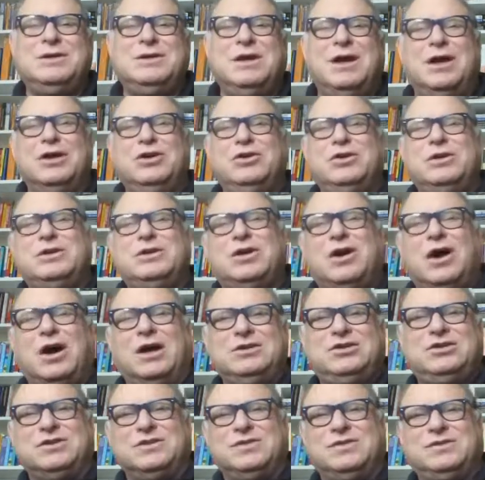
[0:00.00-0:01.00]
A good
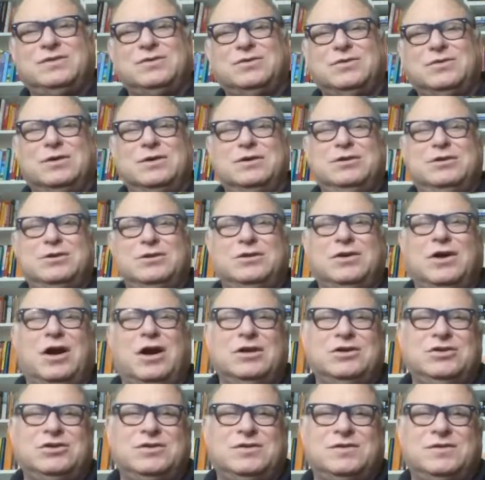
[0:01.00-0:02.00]
conscience or a good
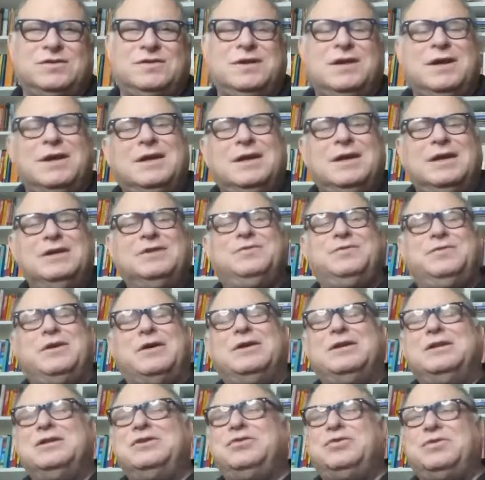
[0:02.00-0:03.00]
conscious. It's
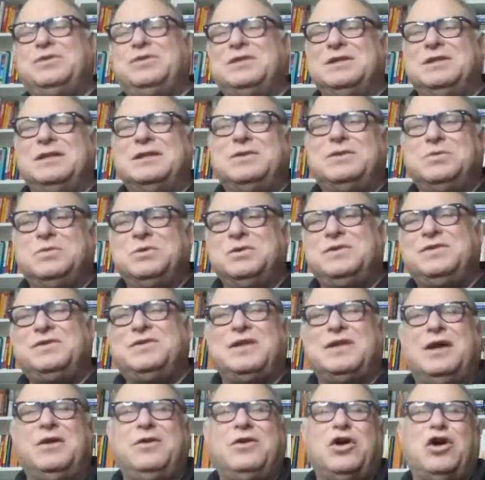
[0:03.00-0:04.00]
very interesting that the words
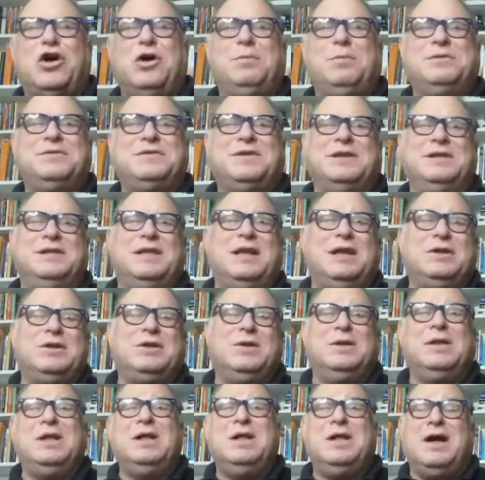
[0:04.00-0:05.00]
sound almost
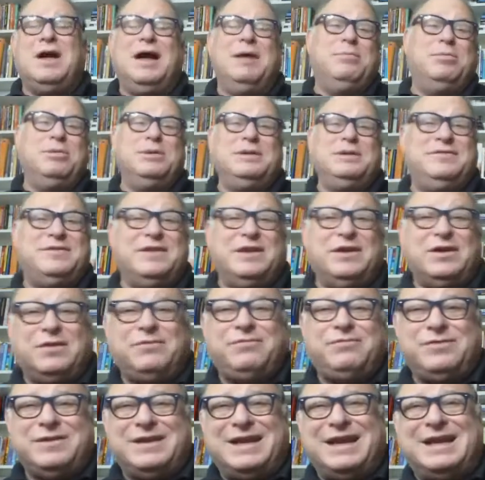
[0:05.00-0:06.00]
identical. I believe they are
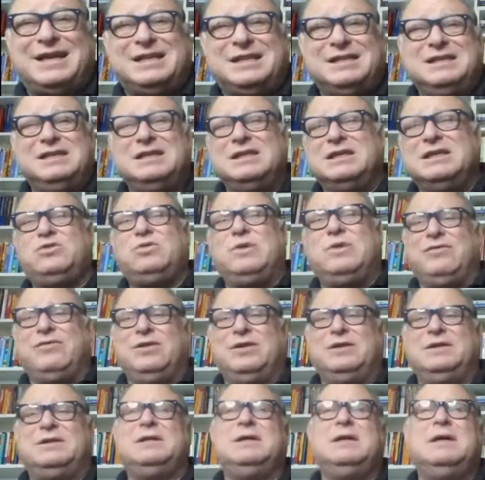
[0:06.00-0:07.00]
phonetically
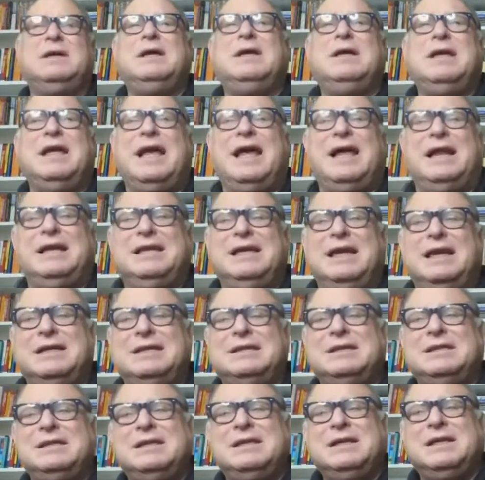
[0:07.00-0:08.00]
equivalent, and
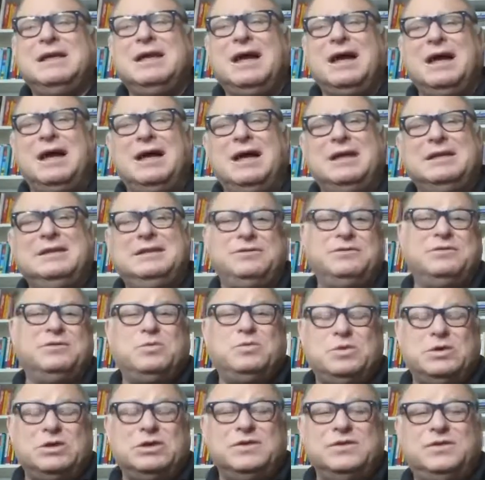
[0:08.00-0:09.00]
yet different
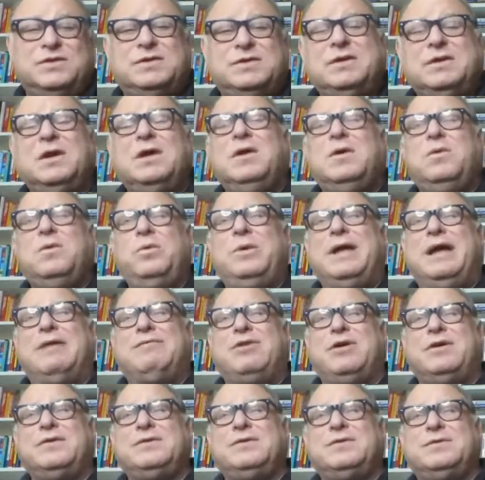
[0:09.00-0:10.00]
words. We have
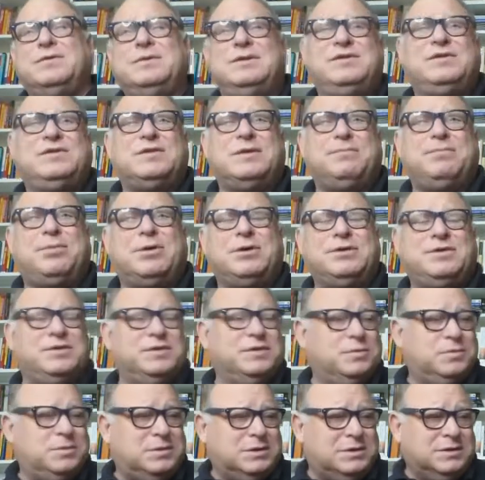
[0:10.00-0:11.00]
also in some parts of
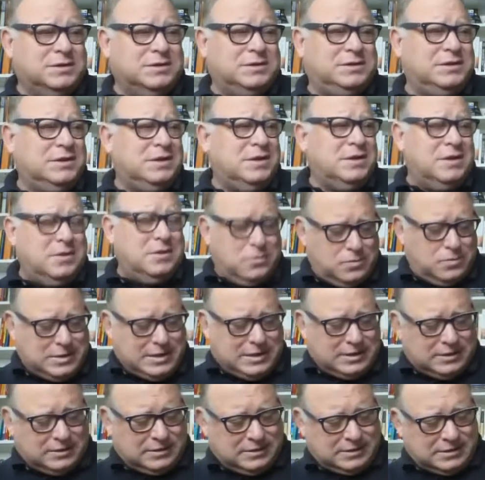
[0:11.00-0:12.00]
the world
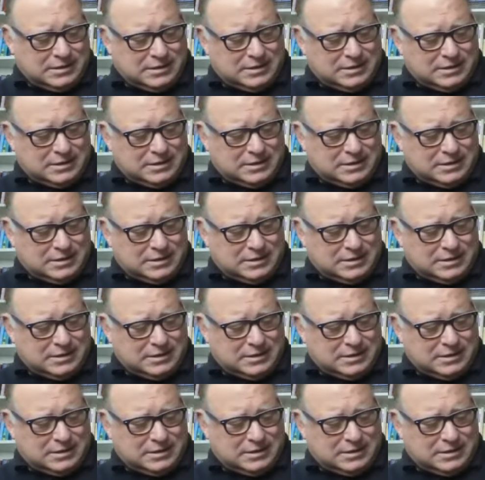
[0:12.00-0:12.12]
where